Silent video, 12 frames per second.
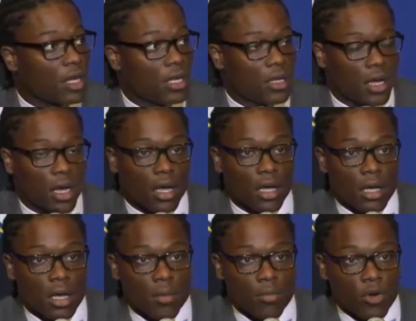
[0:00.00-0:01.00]
And
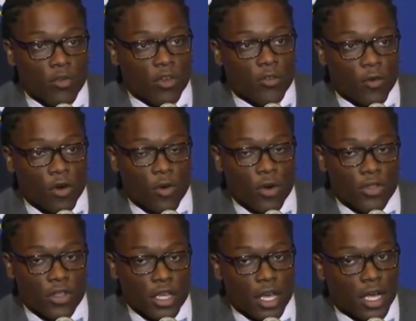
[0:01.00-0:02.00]
moving
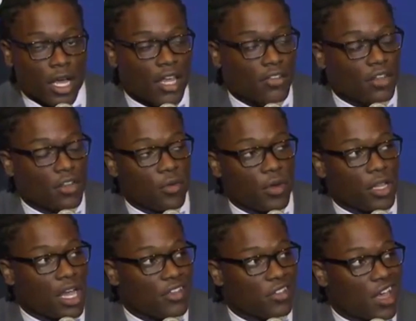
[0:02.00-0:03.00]
forward, the young guys need to
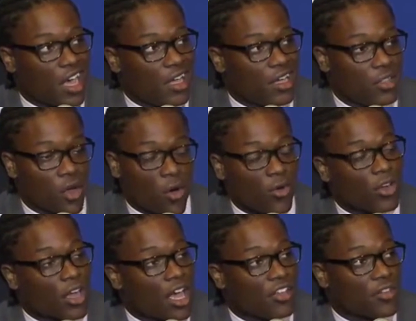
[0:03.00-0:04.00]
realize that, and the
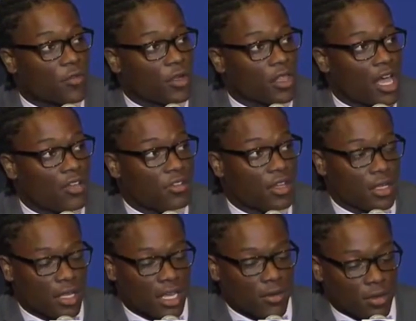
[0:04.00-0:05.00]
older guys have realized
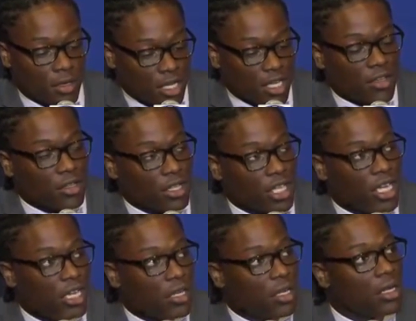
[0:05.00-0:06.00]
it, and they need to
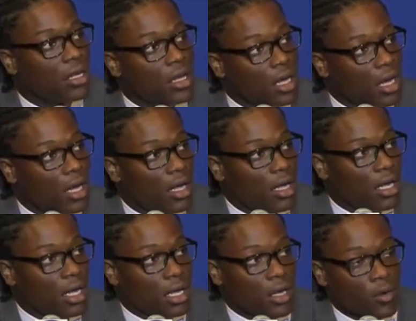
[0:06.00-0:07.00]
lead
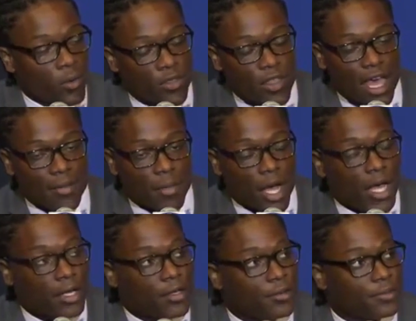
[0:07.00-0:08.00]
with that in
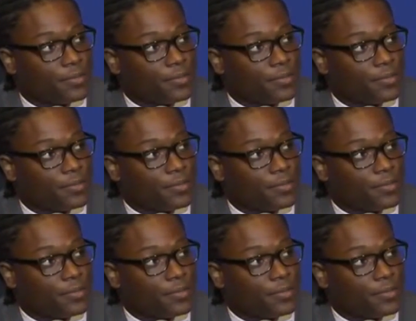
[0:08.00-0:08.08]
mind.